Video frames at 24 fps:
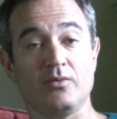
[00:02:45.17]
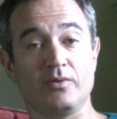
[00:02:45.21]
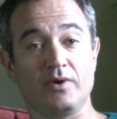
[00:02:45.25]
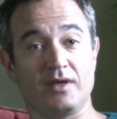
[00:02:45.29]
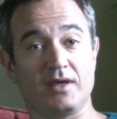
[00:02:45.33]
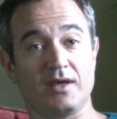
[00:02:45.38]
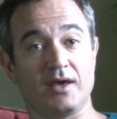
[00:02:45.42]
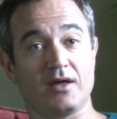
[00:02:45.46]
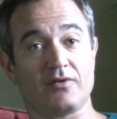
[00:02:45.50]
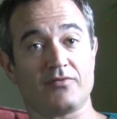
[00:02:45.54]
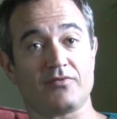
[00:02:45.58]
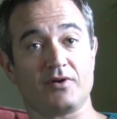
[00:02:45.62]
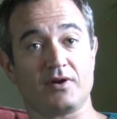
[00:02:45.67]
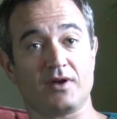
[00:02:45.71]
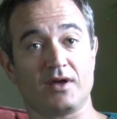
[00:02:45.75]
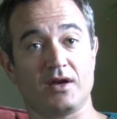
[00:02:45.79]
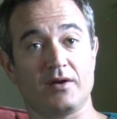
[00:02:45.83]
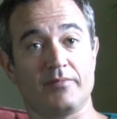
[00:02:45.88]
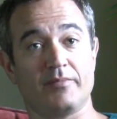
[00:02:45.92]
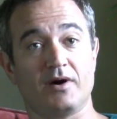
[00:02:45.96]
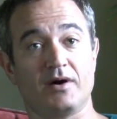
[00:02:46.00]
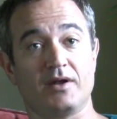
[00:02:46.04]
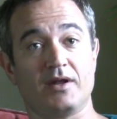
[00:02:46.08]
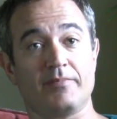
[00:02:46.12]
We can't forget
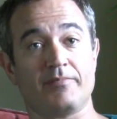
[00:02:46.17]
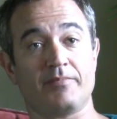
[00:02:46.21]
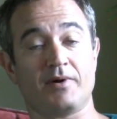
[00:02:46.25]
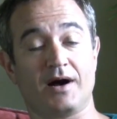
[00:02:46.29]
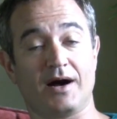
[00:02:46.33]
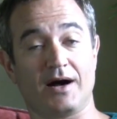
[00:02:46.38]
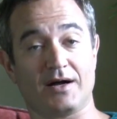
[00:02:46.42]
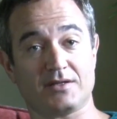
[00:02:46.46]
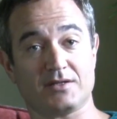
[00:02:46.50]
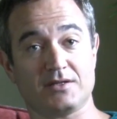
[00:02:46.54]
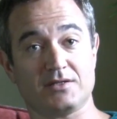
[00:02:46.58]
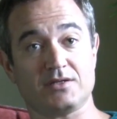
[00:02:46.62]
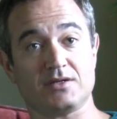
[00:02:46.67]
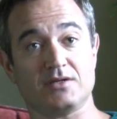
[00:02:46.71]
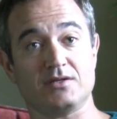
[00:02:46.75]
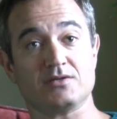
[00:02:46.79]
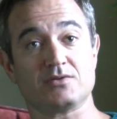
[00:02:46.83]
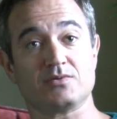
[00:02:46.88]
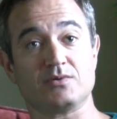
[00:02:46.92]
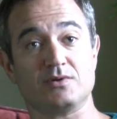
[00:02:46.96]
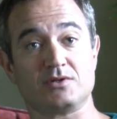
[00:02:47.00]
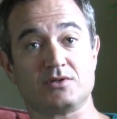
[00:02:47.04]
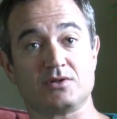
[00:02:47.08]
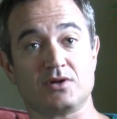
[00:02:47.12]
about
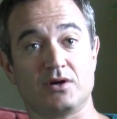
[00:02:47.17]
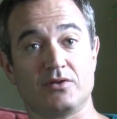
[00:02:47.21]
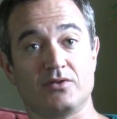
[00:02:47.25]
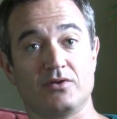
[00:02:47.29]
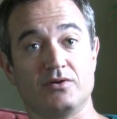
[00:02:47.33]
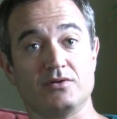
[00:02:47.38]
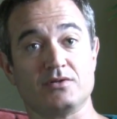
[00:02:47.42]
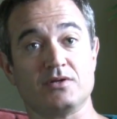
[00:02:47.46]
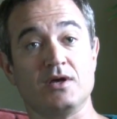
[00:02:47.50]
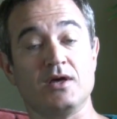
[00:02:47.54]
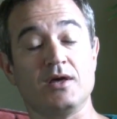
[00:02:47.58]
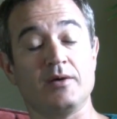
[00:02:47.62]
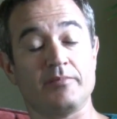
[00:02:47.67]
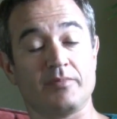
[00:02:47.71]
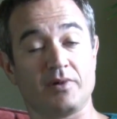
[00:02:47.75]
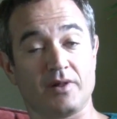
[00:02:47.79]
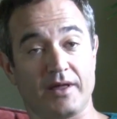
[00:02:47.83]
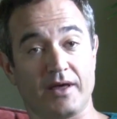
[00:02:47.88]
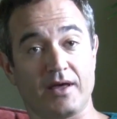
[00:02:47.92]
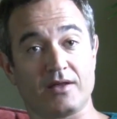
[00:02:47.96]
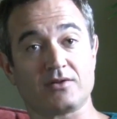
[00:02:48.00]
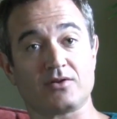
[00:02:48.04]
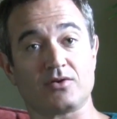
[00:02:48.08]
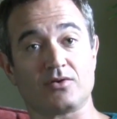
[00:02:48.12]
apotogens, which are those
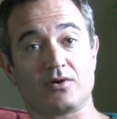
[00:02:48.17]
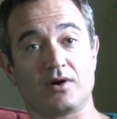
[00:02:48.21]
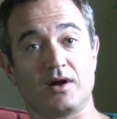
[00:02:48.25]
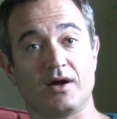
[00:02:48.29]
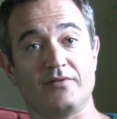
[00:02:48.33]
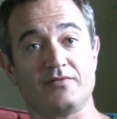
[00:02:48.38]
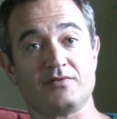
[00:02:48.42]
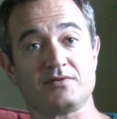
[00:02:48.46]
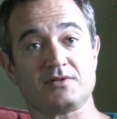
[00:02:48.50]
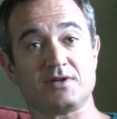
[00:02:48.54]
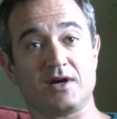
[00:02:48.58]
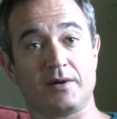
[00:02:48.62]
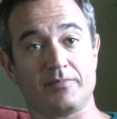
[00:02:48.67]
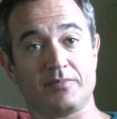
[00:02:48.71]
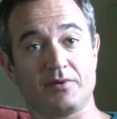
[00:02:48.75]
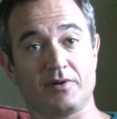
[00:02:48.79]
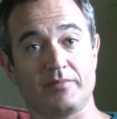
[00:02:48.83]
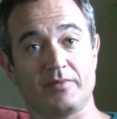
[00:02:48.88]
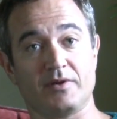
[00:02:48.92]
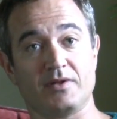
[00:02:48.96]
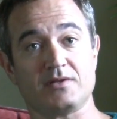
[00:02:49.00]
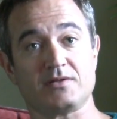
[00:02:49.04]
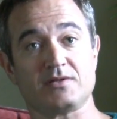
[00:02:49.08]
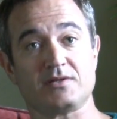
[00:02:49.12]
plant-derived
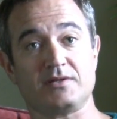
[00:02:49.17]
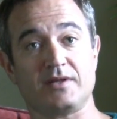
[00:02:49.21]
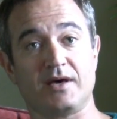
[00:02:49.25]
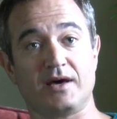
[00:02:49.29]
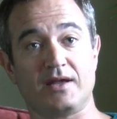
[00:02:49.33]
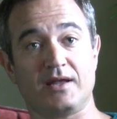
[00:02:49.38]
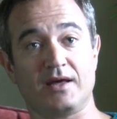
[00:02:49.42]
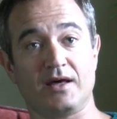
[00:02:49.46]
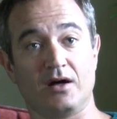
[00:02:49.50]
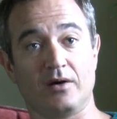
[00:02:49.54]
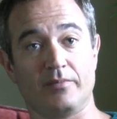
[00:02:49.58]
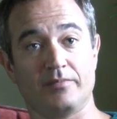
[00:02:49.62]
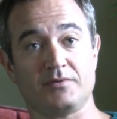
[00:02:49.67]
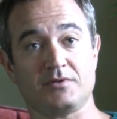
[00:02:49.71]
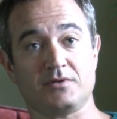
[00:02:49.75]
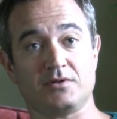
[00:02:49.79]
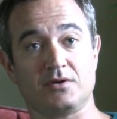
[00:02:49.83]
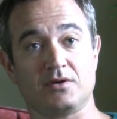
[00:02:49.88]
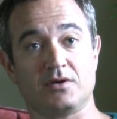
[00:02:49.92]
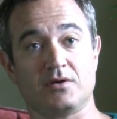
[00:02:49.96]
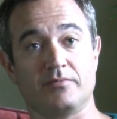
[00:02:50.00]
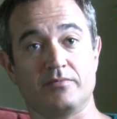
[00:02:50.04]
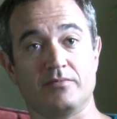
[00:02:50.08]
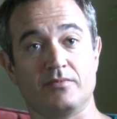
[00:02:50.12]
supplements that help
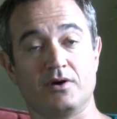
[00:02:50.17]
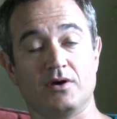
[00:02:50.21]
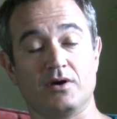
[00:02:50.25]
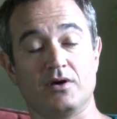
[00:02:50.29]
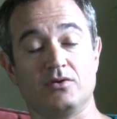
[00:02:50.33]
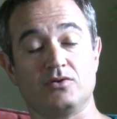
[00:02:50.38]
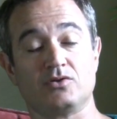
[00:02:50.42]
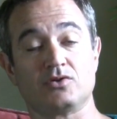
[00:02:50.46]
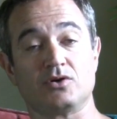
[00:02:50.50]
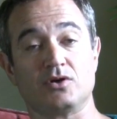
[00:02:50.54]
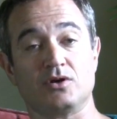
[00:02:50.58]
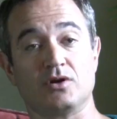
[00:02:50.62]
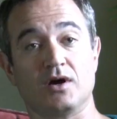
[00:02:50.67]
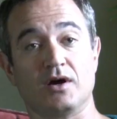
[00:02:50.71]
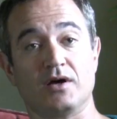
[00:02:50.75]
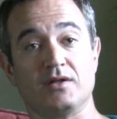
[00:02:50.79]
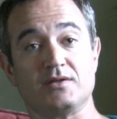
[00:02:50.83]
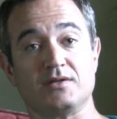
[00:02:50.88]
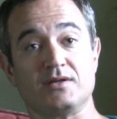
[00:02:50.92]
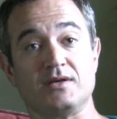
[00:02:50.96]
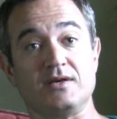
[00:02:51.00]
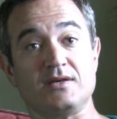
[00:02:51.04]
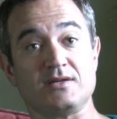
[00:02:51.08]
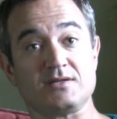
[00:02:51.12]
to turn
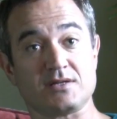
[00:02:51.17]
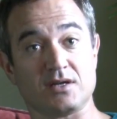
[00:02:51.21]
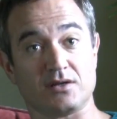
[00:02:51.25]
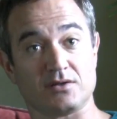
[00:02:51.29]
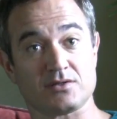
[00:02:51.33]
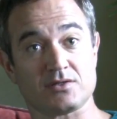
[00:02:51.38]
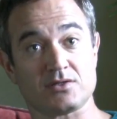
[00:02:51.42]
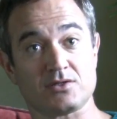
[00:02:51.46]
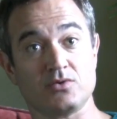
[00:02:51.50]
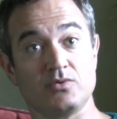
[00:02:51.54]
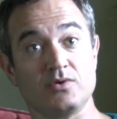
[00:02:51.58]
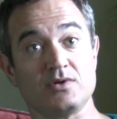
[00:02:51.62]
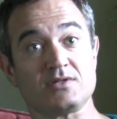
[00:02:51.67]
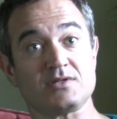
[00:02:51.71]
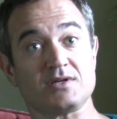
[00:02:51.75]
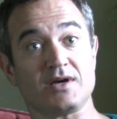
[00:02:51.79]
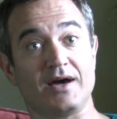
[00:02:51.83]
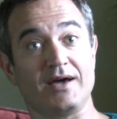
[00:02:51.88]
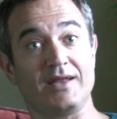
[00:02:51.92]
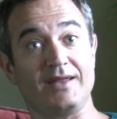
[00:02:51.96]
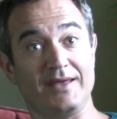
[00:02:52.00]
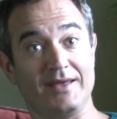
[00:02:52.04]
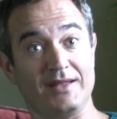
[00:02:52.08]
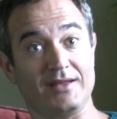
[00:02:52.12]
on cell
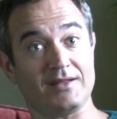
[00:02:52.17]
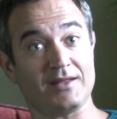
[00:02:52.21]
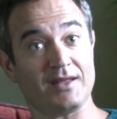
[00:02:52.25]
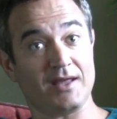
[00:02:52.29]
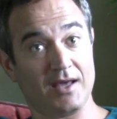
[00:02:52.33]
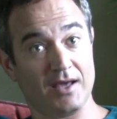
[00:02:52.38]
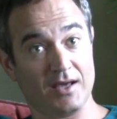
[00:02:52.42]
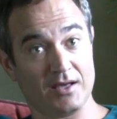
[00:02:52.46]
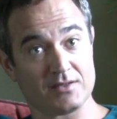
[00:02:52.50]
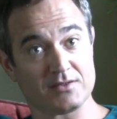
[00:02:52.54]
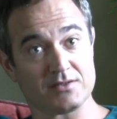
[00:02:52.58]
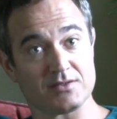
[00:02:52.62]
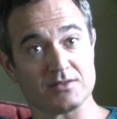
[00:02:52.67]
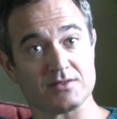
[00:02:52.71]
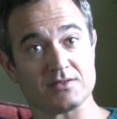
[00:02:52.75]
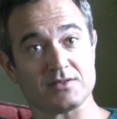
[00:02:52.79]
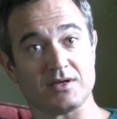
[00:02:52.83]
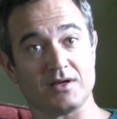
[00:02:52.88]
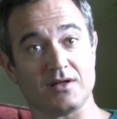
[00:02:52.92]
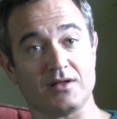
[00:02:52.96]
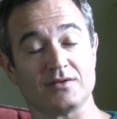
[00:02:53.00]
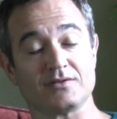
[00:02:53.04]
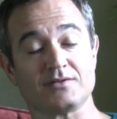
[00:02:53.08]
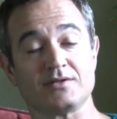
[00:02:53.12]
suicide in cancer
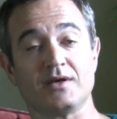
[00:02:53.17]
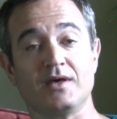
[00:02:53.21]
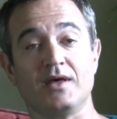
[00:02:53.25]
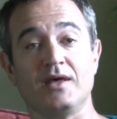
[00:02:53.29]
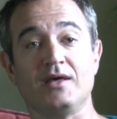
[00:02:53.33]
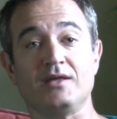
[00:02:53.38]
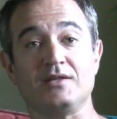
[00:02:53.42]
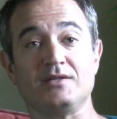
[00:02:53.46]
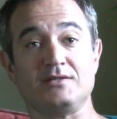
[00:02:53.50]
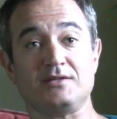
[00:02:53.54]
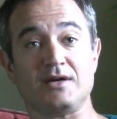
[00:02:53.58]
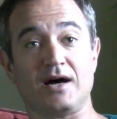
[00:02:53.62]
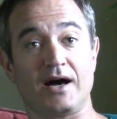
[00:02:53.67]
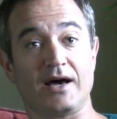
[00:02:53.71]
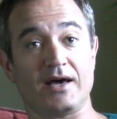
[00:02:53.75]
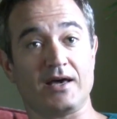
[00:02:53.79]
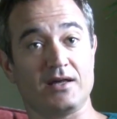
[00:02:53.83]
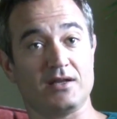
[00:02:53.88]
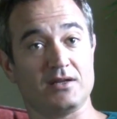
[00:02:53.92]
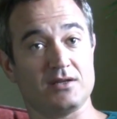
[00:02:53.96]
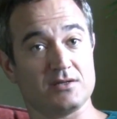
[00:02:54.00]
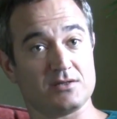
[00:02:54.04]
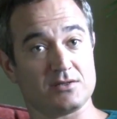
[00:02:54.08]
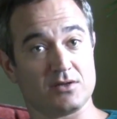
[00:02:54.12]
cells.
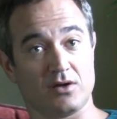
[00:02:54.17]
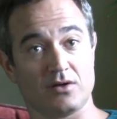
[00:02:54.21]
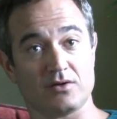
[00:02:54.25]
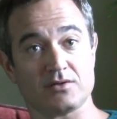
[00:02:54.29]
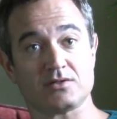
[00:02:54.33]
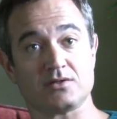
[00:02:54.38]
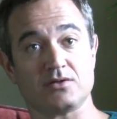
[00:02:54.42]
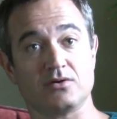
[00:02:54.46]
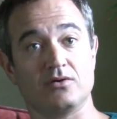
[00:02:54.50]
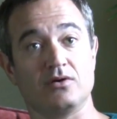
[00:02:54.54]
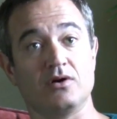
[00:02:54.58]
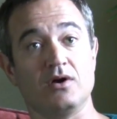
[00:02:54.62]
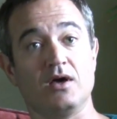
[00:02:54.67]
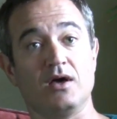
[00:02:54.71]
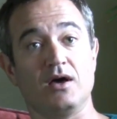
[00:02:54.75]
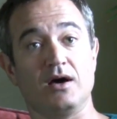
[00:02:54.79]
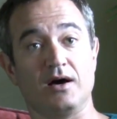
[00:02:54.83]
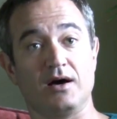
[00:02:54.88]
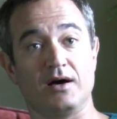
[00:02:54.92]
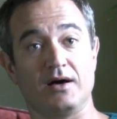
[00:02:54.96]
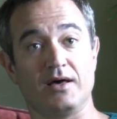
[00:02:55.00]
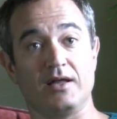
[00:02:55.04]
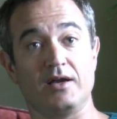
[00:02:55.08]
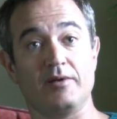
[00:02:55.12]
Diet is also
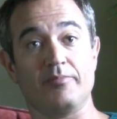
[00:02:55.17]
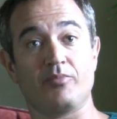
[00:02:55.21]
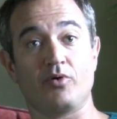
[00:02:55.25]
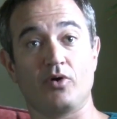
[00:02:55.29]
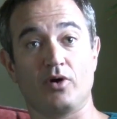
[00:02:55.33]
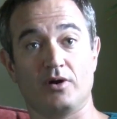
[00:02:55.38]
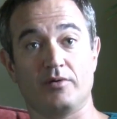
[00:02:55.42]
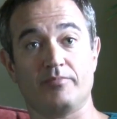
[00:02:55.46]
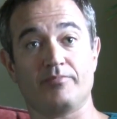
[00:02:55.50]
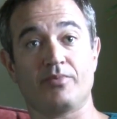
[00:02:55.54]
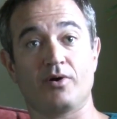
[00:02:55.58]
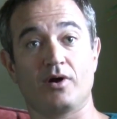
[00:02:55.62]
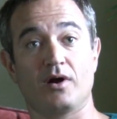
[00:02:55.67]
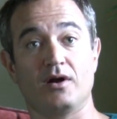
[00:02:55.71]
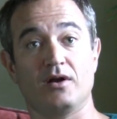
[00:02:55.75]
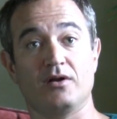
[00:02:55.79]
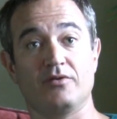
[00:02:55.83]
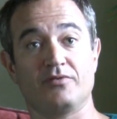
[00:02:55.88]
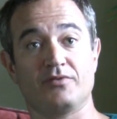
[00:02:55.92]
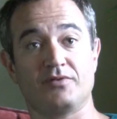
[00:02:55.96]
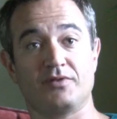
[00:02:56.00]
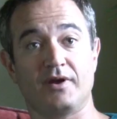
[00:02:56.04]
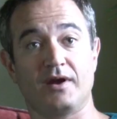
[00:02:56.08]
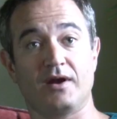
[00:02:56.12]
an important part
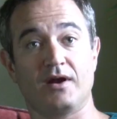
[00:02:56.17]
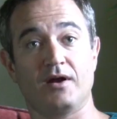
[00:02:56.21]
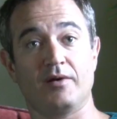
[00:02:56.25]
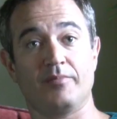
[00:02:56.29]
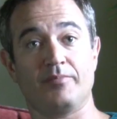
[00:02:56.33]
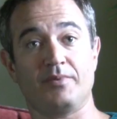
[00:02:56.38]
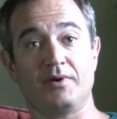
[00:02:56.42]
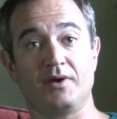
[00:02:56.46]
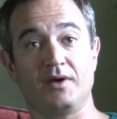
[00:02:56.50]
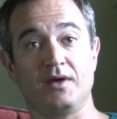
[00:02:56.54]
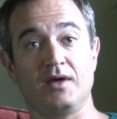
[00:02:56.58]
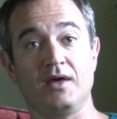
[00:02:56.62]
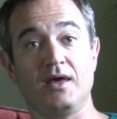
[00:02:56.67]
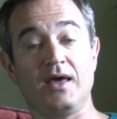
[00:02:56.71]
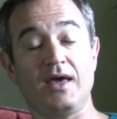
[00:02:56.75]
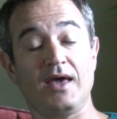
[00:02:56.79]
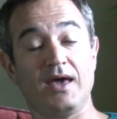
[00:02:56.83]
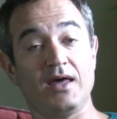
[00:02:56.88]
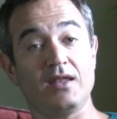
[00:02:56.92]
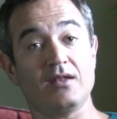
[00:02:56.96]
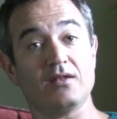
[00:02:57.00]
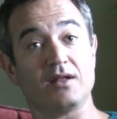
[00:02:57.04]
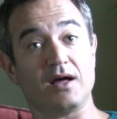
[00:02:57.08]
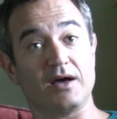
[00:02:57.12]
of therapy,
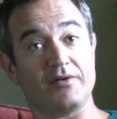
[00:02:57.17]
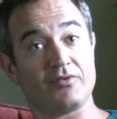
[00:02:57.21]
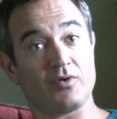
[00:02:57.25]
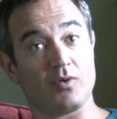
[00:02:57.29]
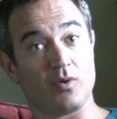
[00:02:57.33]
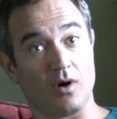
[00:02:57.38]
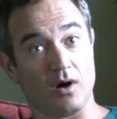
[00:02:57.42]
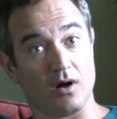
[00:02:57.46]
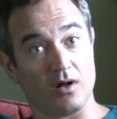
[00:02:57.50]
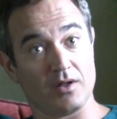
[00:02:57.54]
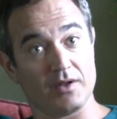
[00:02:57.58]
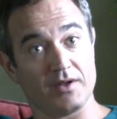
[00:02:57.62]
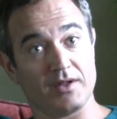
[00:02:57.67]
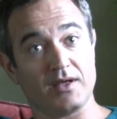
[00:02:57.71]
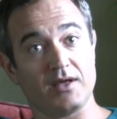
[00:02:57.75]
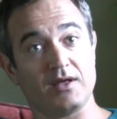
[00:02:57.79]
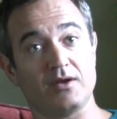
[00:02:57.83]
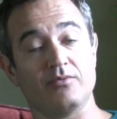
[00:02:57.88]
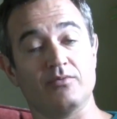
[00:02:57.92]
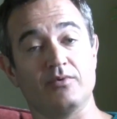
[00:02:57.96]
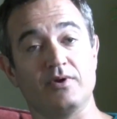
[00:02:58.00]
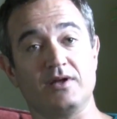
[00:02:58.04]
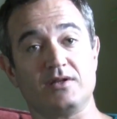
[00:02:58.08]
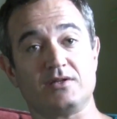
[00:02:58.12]
and life quality
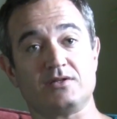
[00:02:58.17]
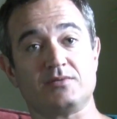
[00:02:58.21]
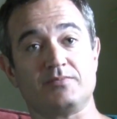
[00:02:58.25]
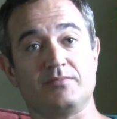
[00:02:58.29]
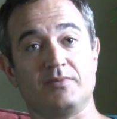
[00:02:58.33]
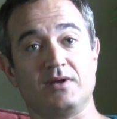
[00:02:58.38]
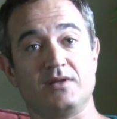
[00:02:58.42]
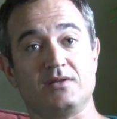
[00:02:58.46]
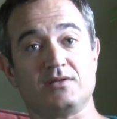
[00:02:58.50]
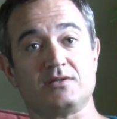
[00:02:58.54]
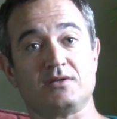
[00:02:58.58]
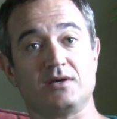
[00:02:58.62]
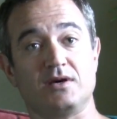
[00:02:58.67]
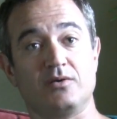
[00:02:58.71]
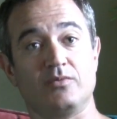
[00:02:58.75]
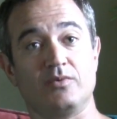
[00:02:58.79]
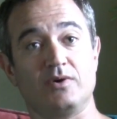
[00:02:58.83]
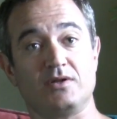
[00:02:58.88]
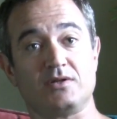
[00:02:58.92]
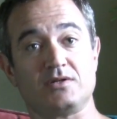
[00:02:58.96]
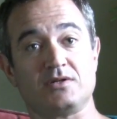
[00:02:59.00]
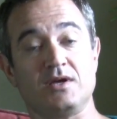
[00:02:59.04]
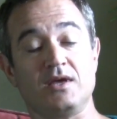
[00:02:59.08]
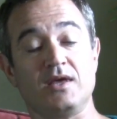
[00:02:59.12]
enrichment,
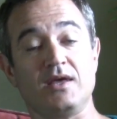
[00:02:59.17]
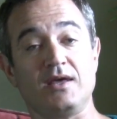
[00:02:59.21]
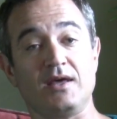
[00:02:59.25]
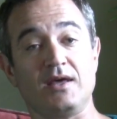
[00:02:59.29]
which